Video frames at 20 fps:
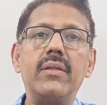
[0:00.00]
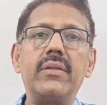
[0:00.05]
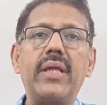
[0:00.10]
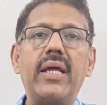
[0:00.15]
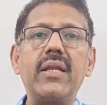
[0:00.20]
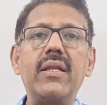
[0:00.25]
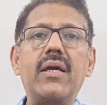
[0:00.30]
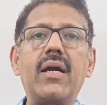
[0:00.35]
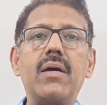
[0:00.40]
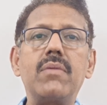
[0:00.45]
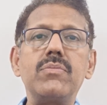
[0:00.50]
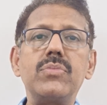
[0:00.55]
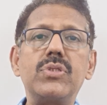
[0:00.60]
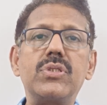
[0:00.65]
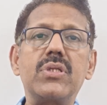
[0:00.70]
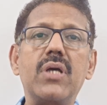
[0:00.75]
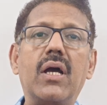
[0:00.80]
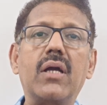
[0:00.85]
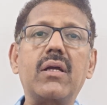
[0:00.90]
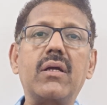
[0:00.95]
Then
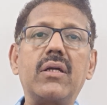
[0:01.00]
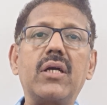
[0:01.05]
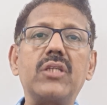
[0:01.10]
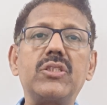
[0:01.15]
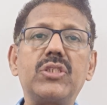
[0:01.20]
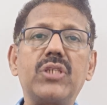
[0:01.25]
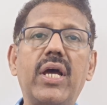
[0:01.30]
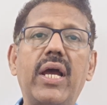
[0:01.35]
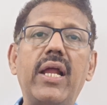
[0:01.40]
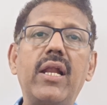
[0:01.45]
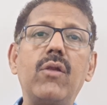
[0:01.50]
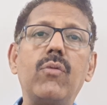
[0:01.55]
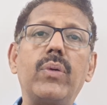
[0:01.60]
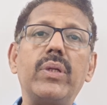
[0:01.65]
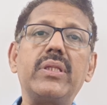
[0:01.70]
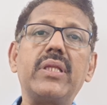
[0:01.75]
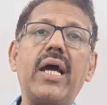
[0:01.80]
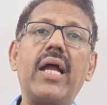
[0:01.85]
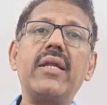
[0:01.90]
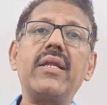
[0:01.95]
comes a, a child
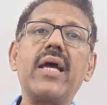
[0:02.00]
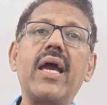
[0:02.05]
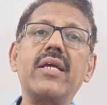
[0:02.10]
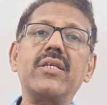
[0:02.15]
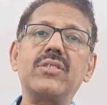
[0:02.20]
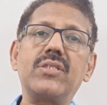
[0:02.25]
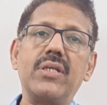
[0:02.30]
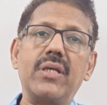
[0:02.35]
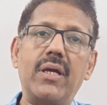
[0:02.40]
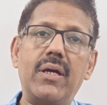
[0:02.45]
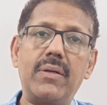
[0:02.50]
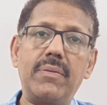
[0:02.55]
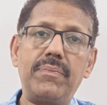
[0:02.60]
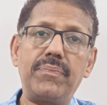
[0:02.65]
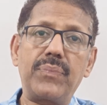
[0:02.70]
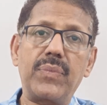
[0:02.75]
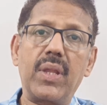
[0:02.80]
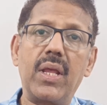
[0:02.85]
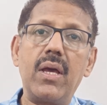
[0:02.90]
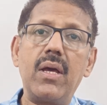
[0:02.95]
with ataxia,
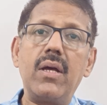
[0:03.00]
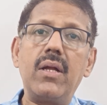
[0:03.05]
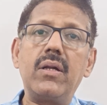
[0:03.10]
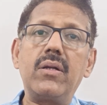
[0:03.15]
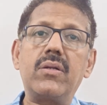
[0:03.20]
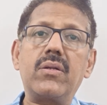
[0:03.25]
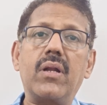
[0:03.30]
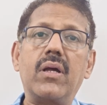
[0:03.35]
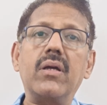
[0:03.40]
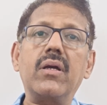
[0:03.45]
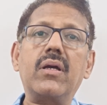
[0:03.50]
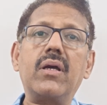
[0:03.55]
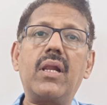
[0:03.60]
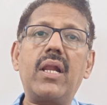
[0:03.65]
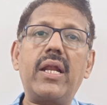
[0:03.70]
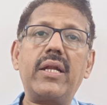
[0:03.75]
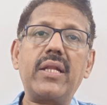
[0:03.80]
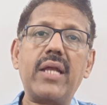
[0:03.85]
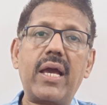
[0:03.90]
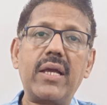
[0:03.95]

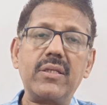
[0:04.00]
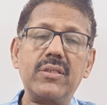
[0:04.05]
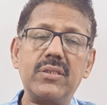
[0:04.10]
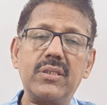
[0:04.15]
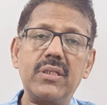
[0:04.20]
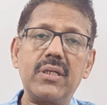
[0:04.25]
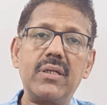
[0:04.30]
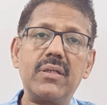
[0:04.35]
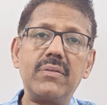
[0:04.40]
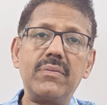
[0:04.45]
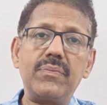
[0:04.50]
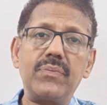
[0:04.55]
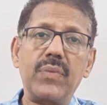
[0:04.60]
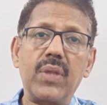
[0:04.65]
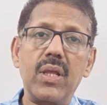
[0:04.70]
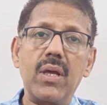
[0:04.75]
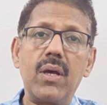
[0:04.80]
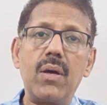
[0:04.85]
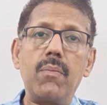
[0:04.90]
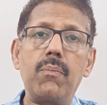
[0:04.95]
truncal ataxia,
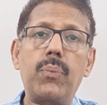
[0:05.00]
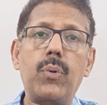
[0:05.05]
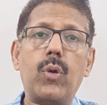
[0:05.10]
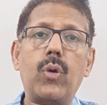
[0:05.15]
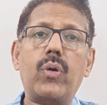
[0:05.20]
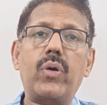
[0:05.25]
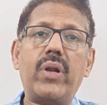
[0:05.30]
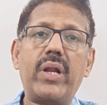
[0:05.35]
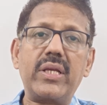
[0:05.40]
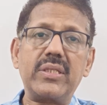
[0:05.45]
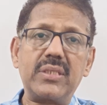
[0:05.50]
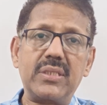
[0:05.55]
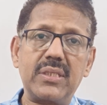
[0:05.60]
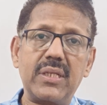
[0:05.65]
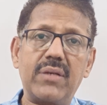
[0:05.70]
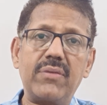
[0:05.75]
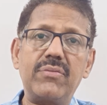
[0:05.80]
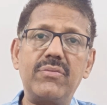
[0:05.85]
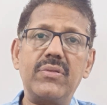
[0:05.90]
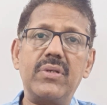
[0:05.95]

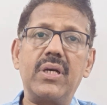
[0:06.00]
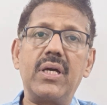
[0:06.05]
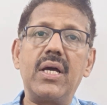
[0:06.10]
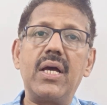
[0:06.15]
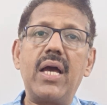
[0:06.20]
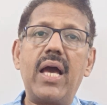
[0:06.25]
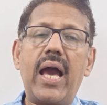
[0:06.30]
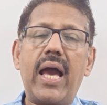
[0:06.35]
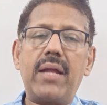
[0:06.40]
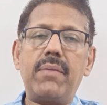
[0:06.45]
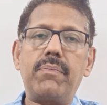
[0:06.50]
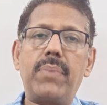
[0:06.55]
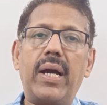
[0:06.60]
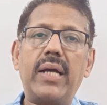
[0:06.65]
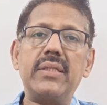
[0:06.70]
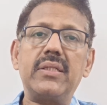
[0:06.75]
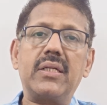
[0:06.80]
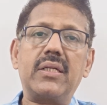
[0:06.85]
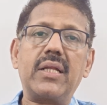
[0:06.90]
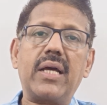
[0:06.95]
progressive, and
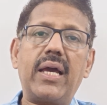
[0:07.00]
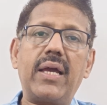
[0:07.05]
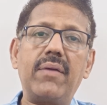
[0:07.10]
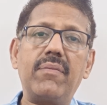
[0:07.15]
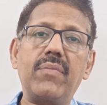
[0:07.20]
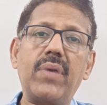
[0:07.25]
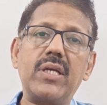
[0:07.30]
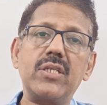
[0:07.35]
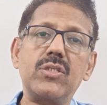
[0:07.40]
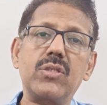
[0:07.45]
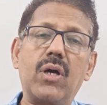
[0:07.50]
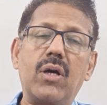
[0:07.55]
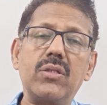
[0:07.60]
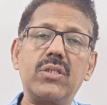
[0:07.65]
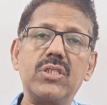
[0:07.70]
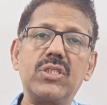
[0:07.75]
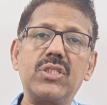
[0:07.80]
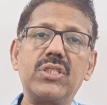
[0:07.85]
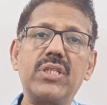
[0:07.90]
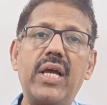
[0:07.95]
by the time I saw
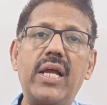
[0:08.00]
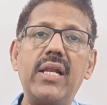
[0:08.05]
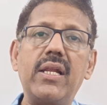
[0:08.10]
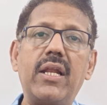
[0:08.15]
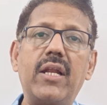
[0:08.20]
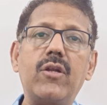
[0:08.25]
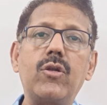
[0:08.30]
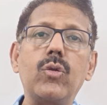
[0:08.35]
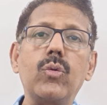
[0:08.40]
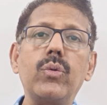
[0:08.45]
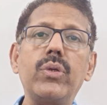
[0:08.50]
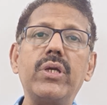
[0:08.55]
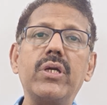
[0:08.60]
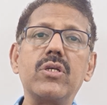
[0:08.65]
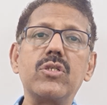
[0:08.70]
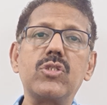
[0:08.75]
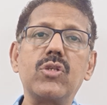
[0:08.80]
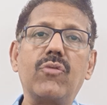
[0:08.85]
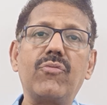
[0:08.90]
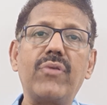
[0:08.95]
this child at two
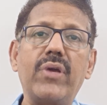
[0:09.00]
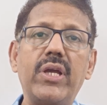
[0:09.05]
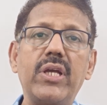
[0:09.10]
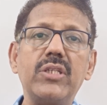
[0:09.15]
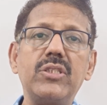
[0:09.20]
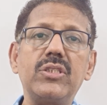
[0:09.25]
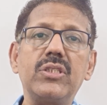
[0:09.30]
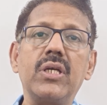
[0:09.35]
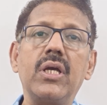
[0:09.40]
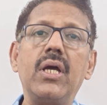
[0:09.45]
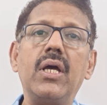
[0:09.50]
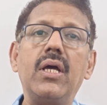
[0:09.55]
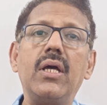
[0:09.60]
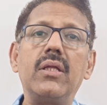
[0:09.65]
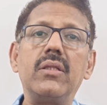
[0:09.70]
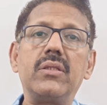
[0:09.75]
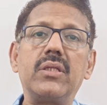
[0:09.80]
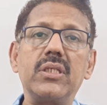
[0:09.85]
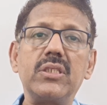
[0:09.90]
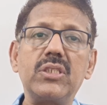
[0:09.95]
years of age,
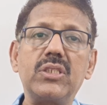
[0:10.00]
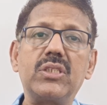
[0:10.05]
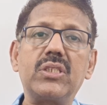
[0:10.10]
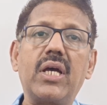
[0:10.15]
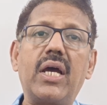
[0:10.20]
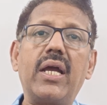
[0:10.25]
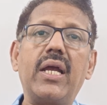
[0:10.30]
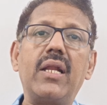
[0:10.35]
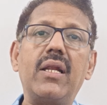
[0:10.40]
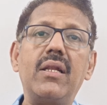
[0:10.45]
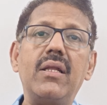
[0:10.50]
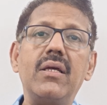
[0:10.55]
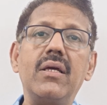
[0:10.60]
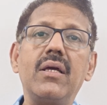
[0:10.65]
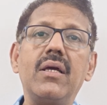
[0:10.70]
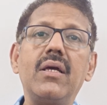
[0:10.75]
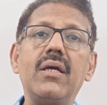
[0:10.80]
this child